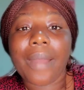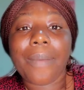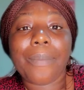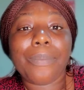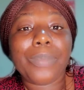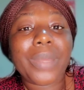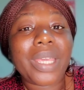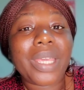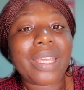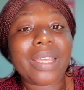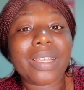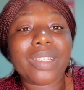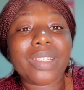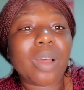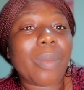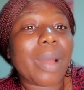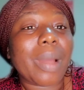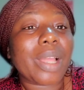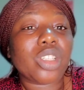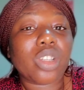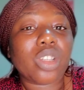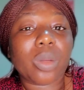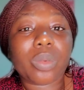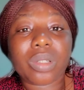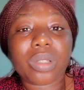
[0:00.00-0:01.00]
Me, it's not
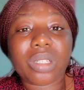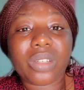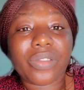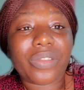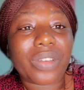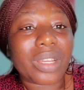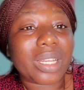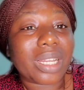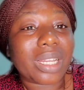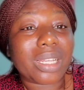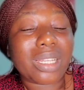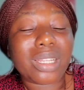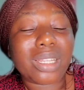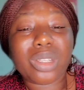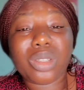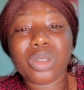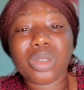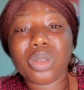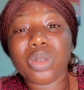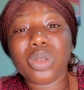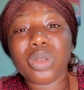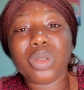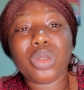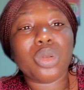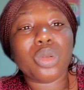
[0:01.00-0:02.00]
my job to defend any
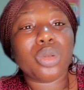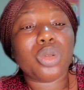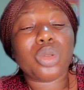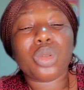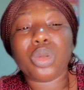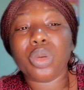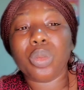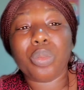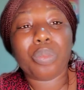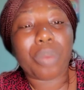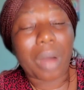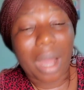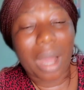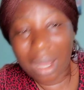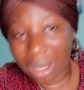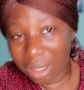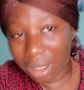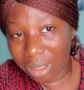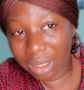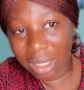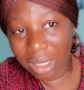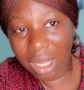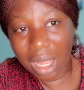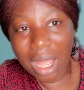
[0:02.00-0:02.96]
YouTuber.